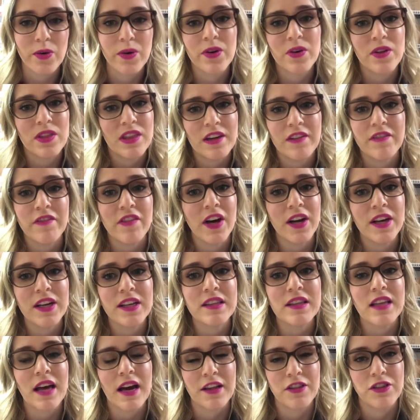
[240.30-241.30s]
or do they
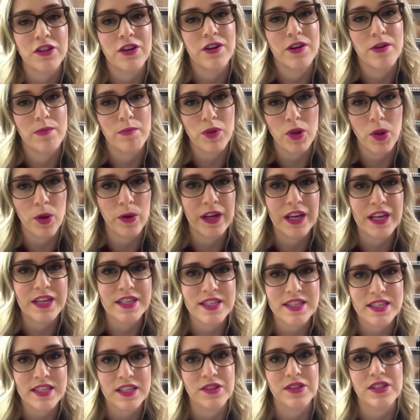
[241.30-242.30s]
find that their
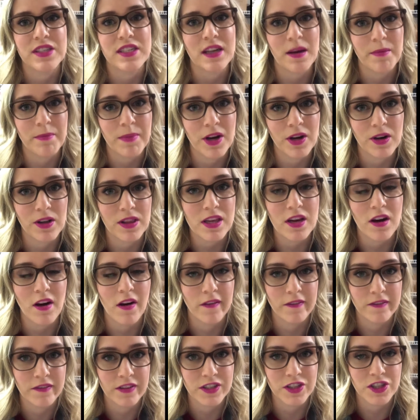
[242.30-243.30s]
employees still step out of the
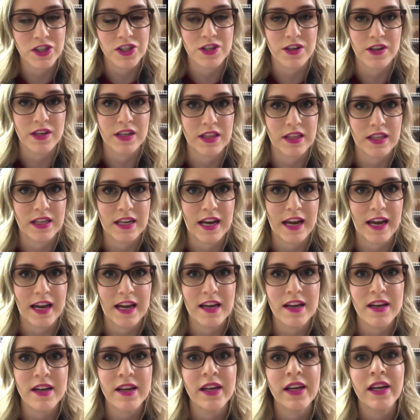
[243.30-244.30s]
office during the
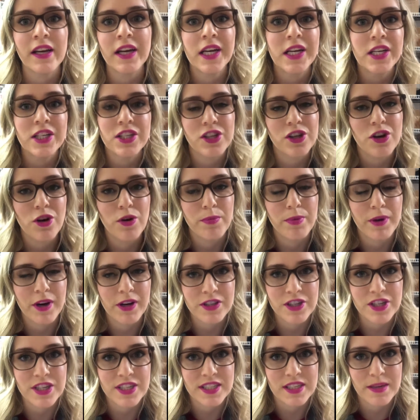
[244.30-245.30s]
day to go
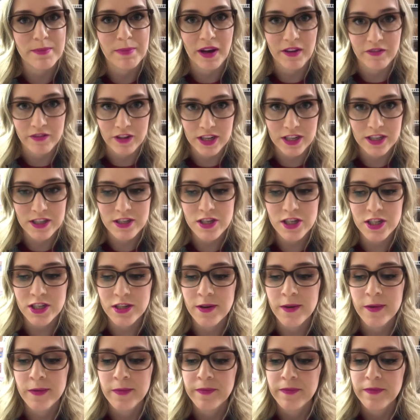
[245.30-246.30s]
purchase a
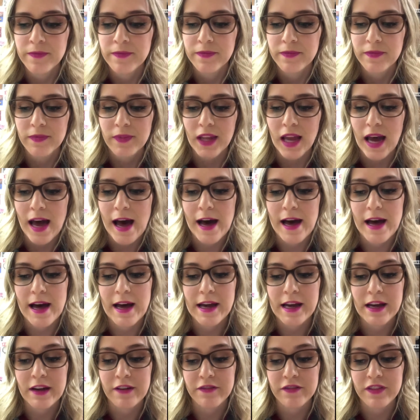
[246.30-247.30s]
beverage?
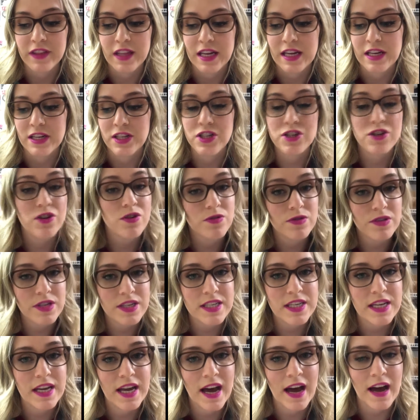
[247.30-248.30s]
If they
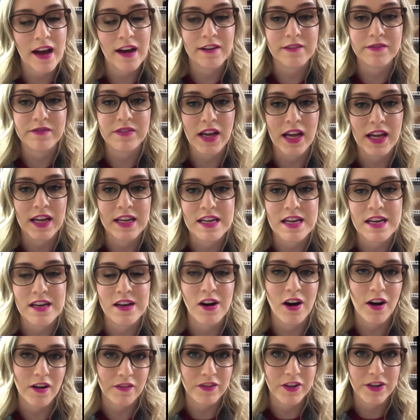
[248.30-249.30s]
don't have any
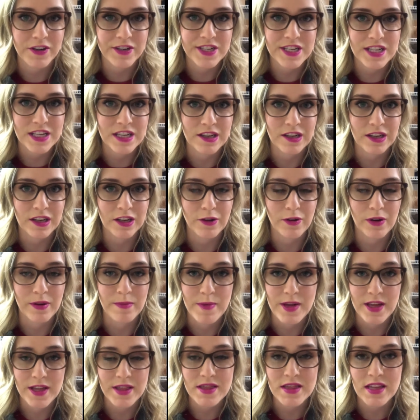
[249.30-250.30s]
coffee or tea
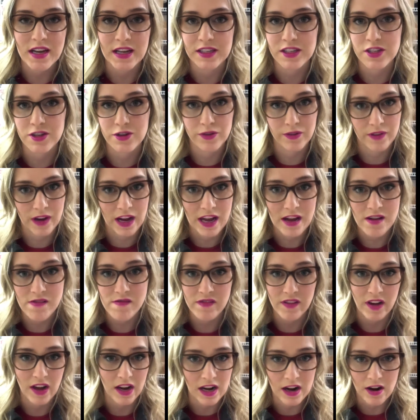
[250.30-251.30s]
equipment, that's great.
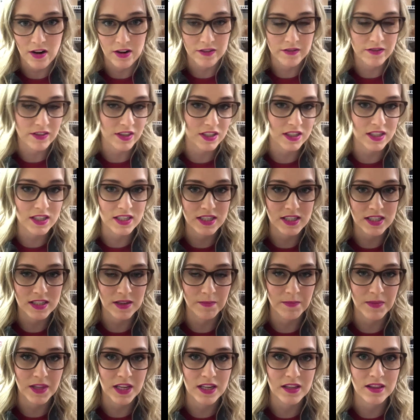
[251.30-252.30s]
Find out if this is
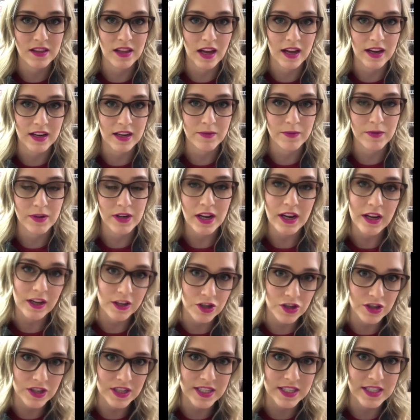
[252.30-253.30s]
something that would
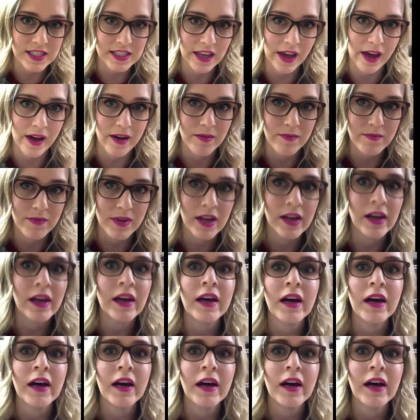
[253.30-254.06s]
interest them.